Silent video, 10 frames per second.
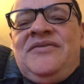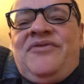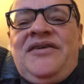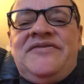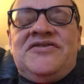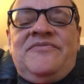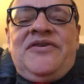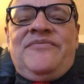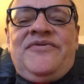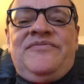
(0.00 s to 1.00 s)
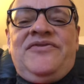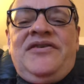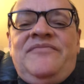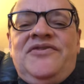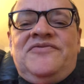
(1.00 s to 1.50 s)
probably some in
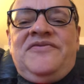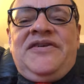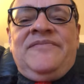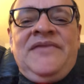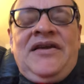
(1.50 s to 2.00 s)
between.